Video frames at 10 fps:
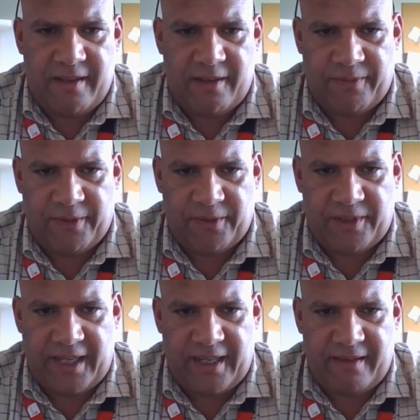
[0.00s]
the
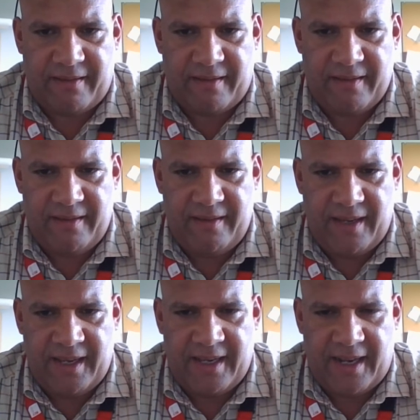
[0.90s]
14th,
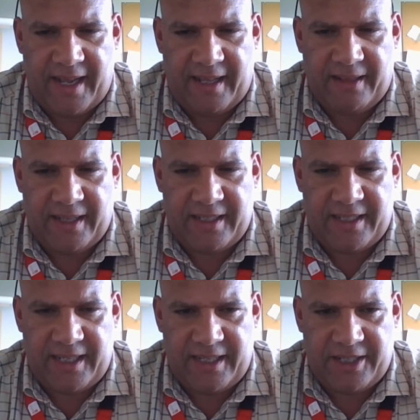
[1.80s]
in
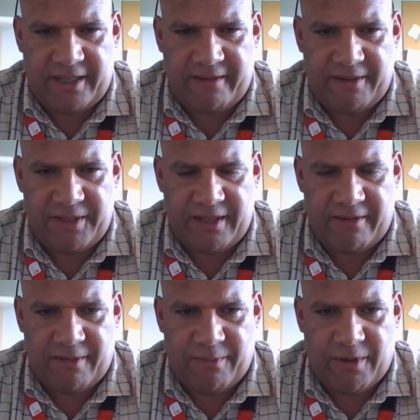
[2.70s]

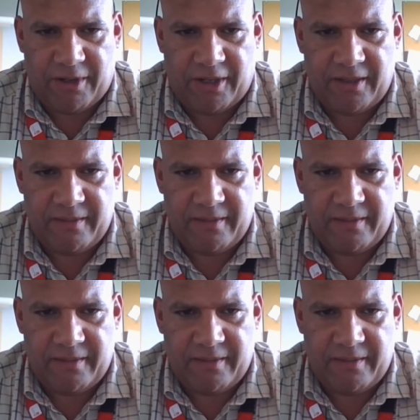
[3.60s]
LT001.